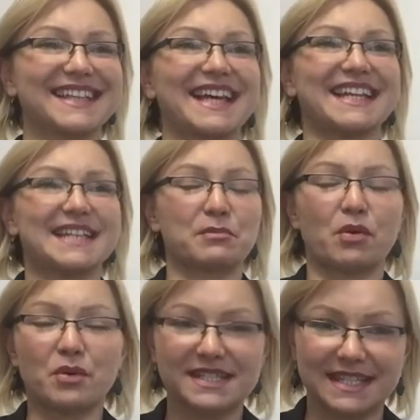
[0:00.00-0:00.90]
and I
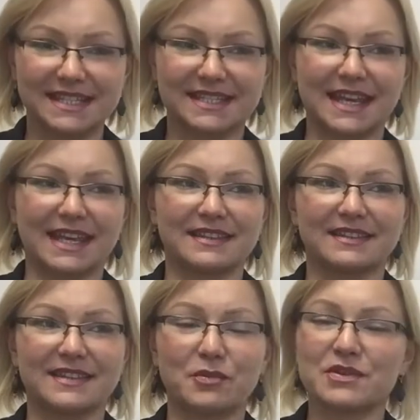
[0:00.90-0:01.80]
posted,
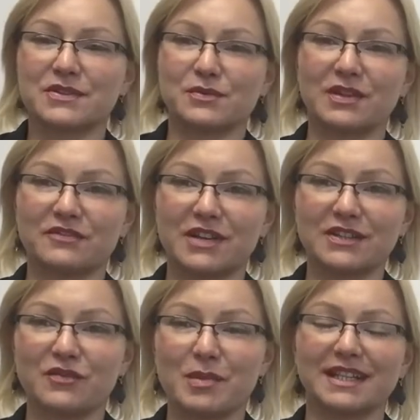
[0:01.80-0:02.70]
and there was one friend
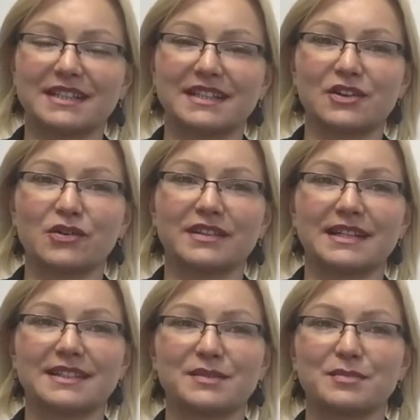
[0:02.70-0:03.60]
of mine that
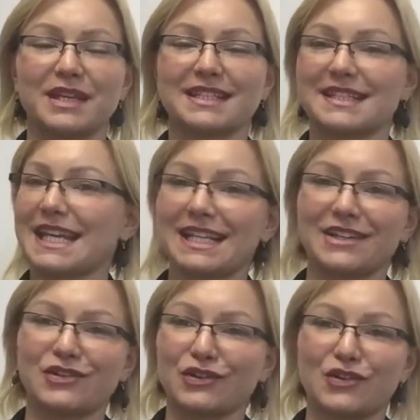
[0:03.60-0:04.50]
contacted me and said,
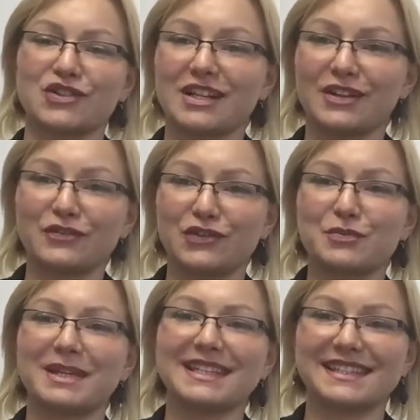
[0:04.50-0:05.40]
"Gosh, I love you to
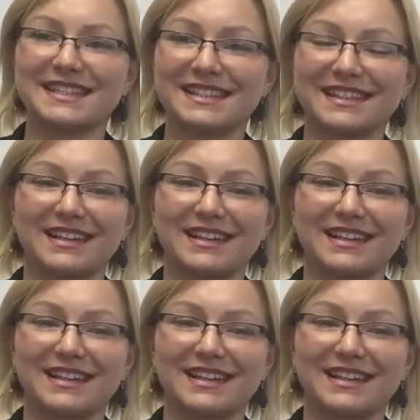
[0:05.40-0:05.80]
bits,